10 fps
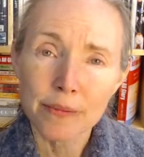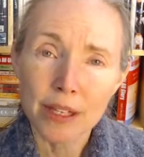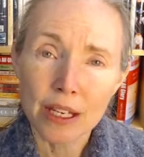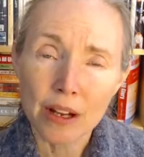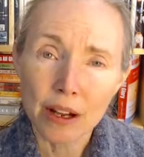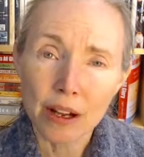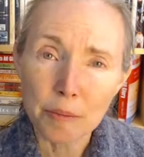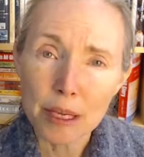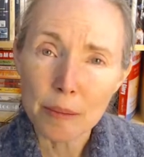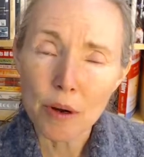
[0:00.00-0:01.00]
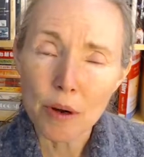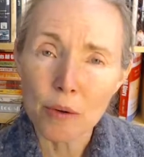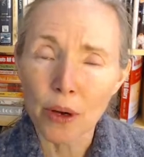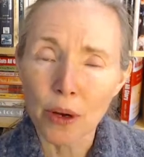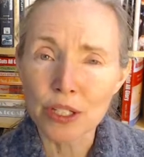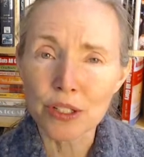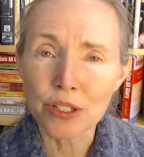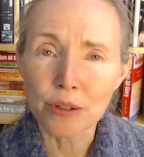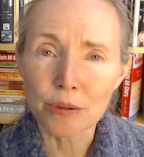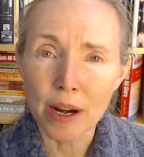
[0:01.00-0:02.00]
You got good people wanting to
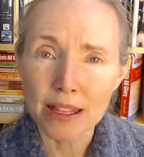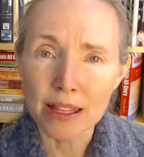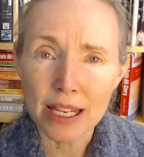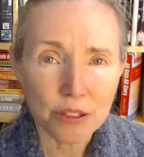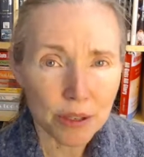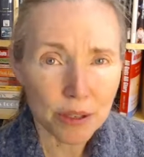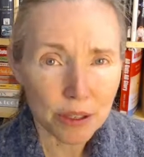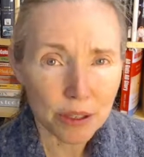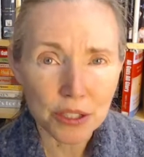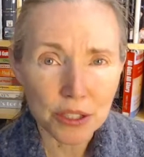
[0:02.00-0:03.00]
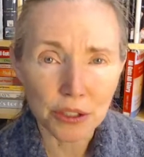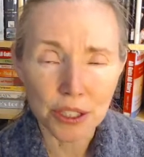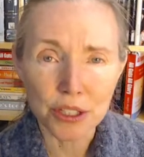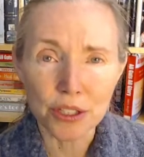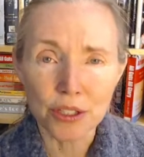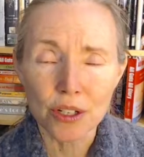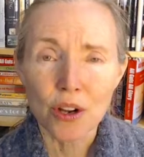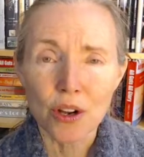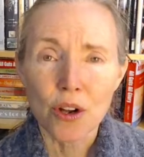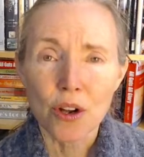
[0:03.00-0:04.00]
do the right thing, doing their research,
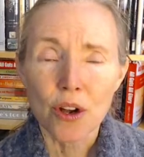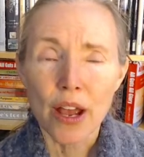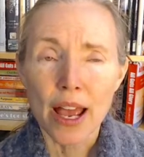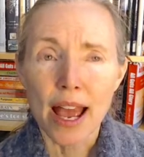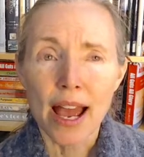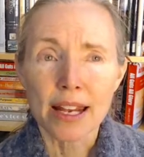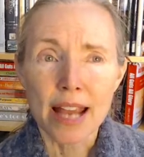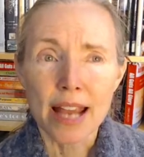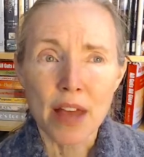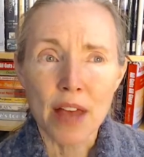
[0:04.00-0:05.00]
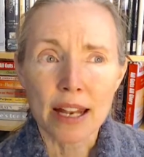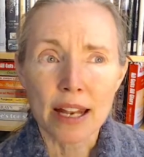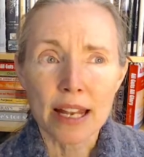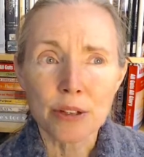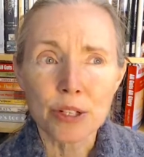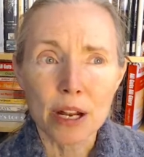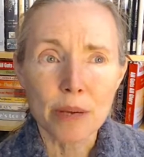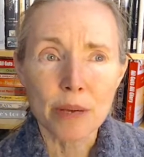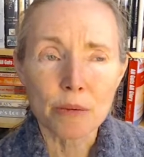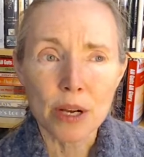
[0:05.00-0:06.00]
and you have that. Another
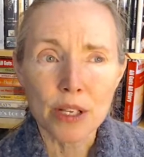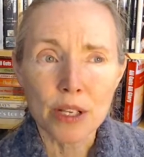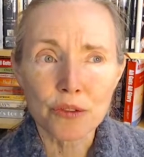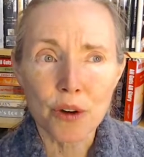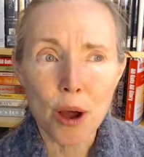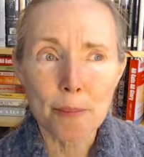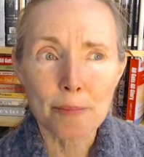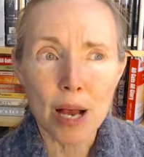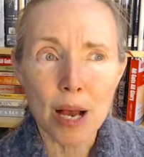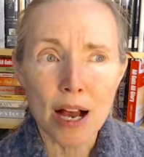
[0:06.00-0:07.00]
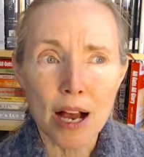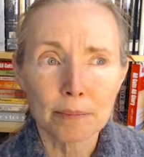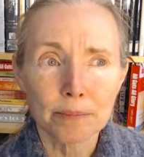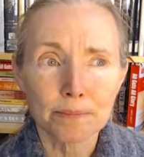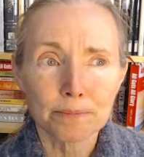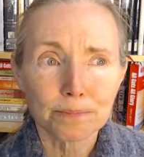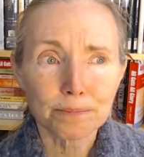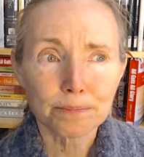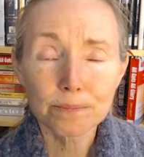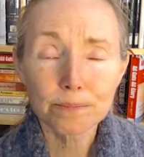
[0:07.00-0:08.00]
gentleman was from
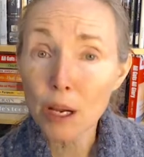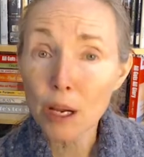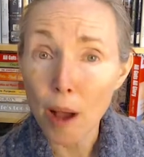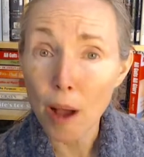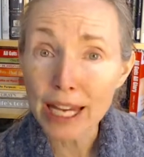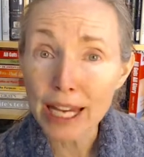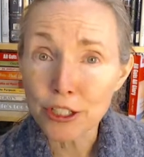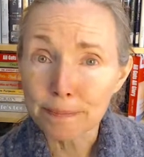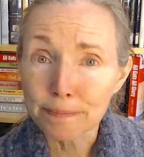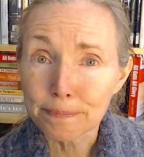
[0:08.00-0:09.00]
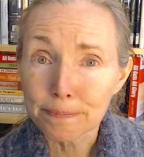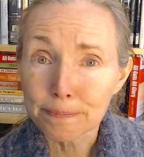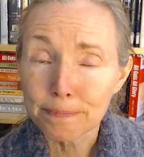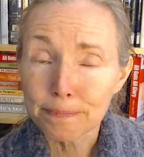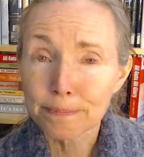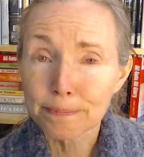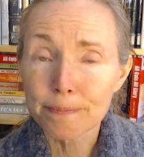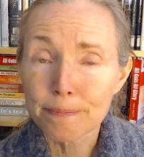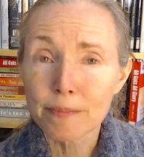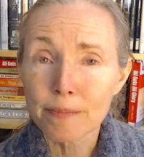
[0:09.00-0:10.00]
Bob Cajun.
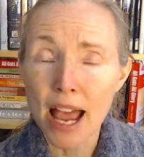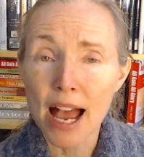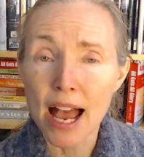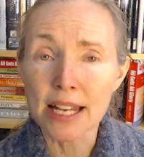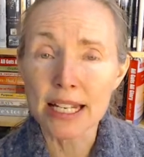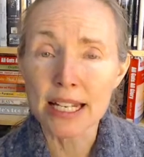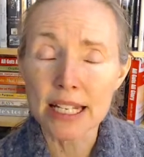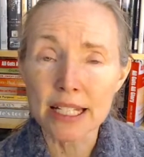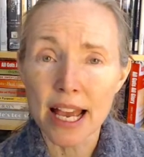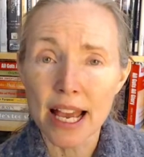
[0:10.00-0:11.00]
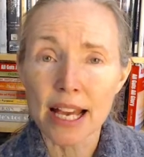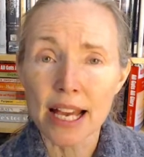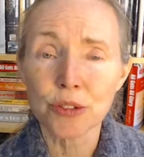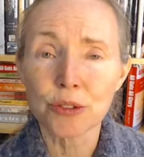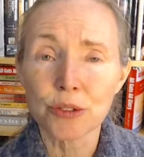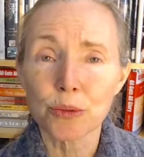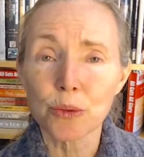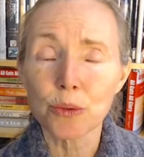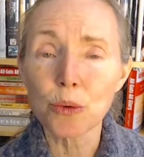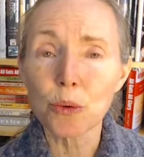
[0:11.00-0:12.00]
And he said,
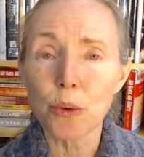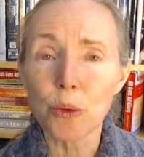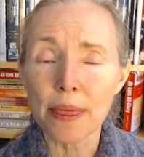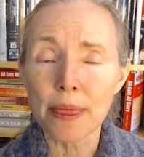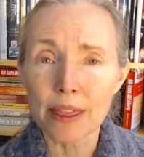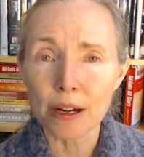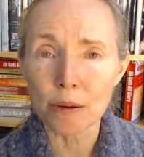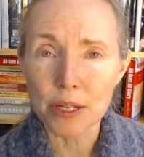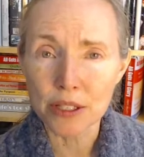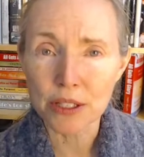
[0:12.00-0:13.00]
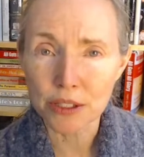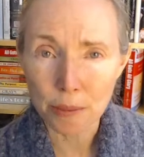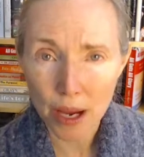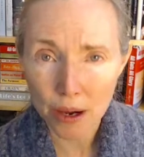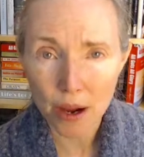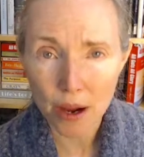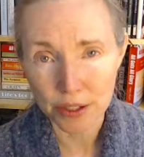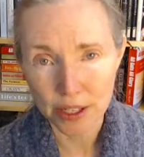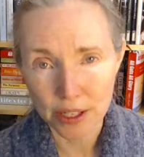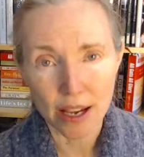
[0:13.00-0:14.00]
when there was a supposed